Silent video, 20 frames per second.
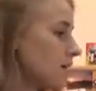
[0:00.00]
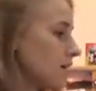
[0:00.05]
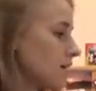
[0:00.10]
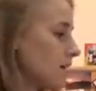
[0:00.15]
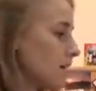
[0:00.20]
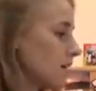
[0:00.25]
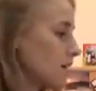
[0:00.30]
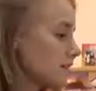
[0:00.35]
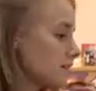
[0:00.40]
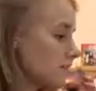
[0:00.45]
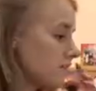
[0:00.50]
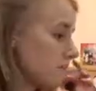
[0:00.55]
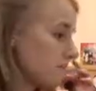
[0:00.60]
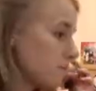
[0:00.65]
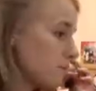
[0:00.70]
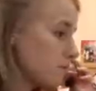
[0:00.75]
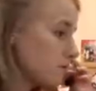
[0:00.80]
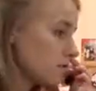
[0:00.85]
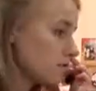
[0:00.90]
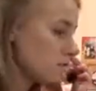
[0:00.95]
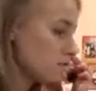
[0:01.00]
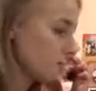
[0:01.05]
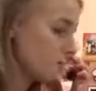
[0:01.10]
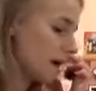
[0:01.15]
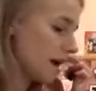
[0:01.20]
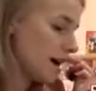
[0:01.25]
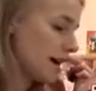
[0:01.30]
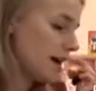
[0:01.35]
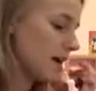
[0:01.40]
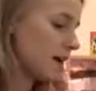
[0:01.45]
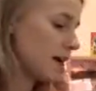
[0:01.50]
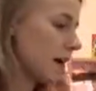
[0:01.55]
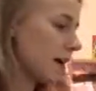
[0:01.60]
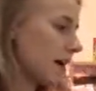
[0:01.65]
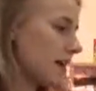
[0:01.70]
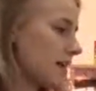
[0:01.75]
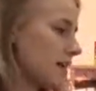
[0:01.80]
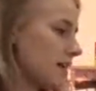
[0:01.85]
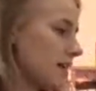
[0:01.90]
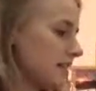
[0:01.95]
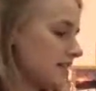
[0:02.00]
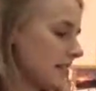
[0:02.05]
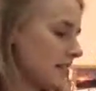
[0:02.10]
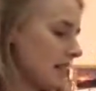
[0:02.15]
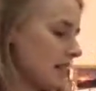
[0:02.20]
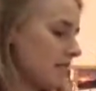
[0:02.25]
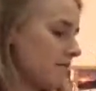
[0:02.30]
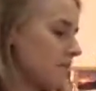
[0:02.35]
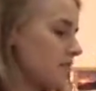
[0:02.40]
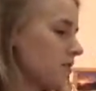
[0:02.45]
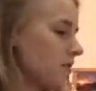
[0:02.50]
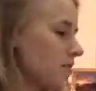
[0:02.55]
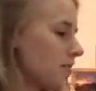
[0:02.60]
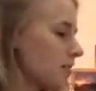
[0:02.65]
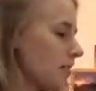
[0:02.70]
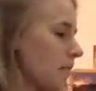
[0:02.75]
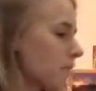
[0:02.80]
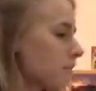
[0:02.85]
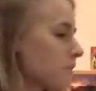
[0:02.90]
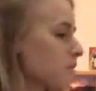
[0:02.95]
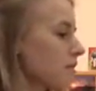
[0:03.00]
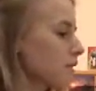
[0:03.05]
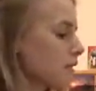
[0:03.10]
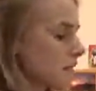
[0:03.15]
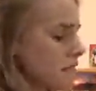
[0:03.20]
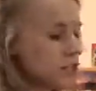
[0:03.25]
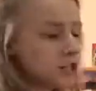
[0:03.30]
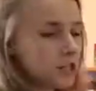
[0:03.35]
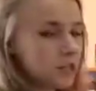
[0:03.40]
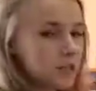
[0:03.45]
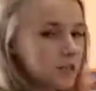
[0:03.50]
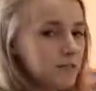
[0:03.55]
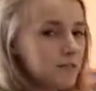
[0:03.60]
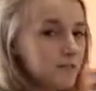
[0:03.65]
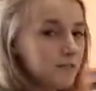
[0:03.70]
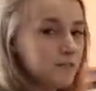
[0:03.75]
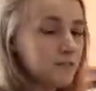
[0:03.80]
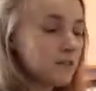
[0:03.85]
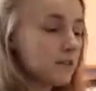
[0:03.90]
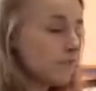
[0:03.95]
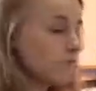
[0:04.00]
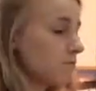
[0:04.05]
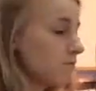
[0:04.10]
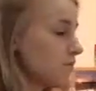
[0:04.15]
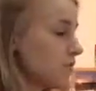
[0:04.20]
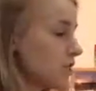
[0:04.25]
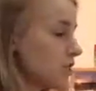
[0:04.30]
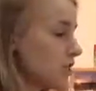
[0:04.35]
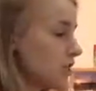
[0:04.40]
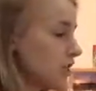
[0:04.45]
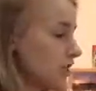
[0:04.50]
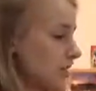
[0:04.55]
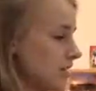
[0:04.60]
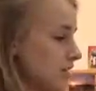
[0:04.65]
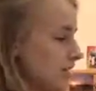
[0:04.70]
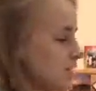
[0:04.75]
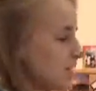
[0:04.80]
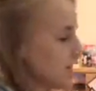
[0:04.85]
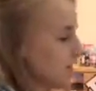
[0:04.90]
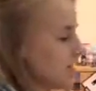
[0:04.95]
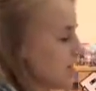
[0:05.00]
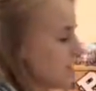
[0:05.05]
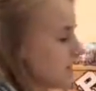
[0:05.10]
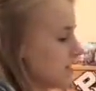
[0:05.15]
because we're multiplying, I need the inverse operation, which is